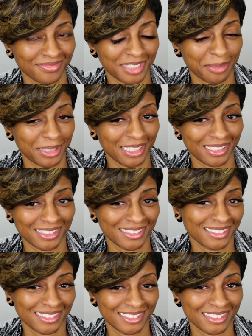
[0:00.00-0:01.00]
I mean,
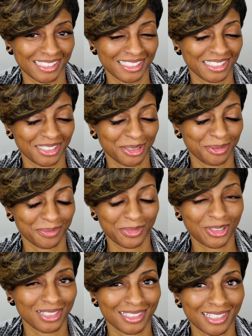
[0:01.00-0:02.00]
there's no
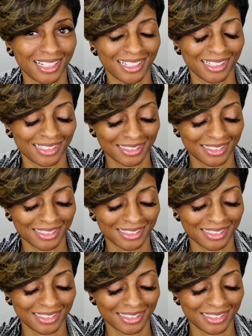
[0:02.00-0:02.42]
more to say.